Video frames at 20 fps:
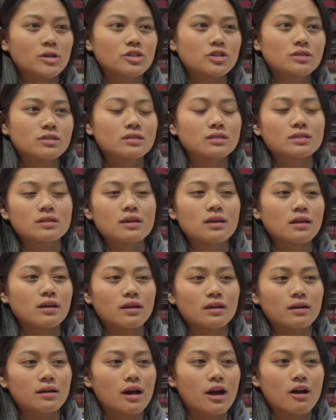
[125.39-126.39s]
Just
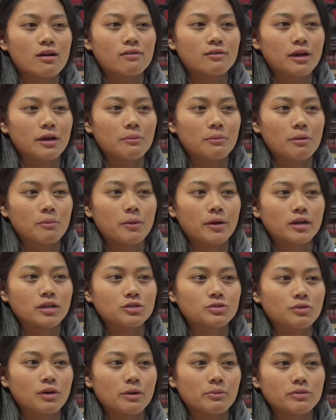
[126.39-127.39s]
seeing how like my
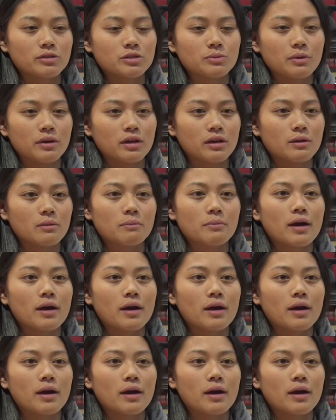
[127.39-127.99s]
parents were able to make an